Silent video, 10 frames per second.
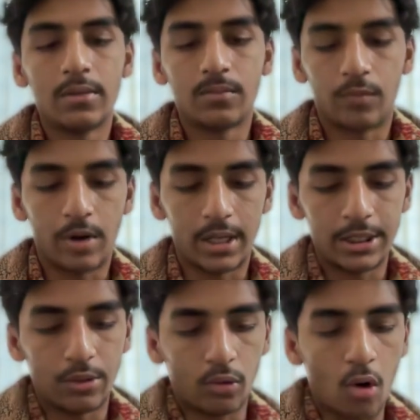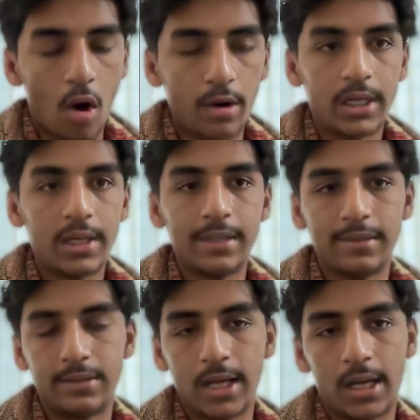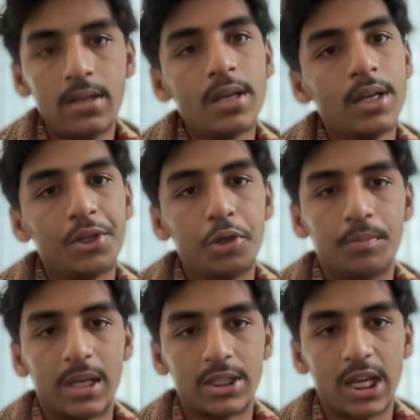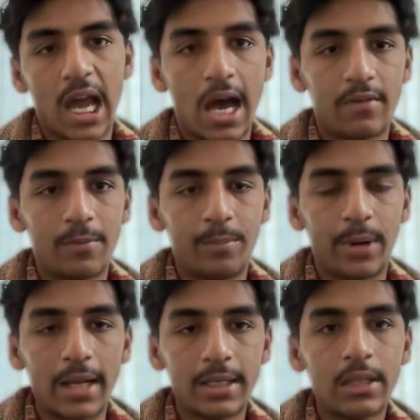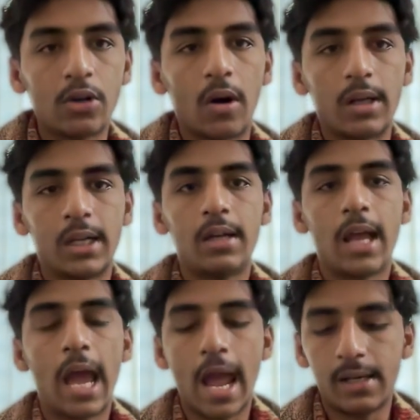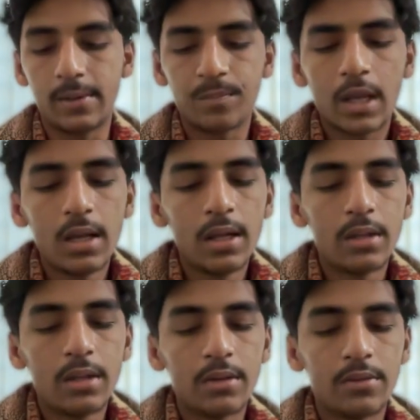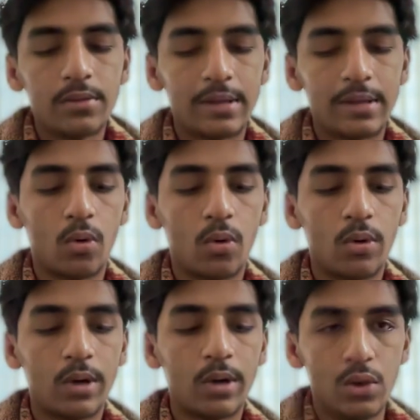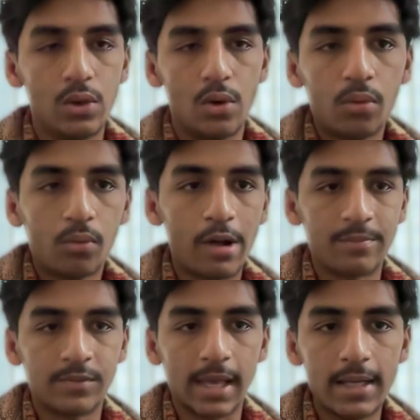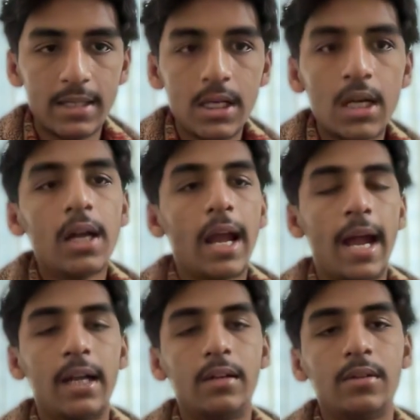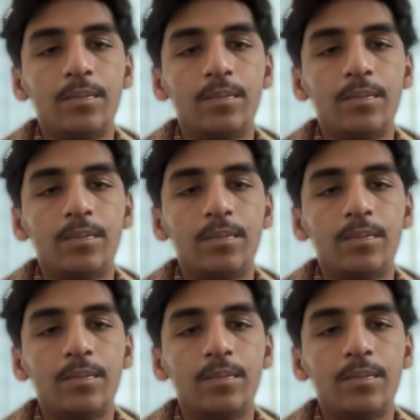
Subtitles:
when your content is done, you must have a branding content, and they go in your website and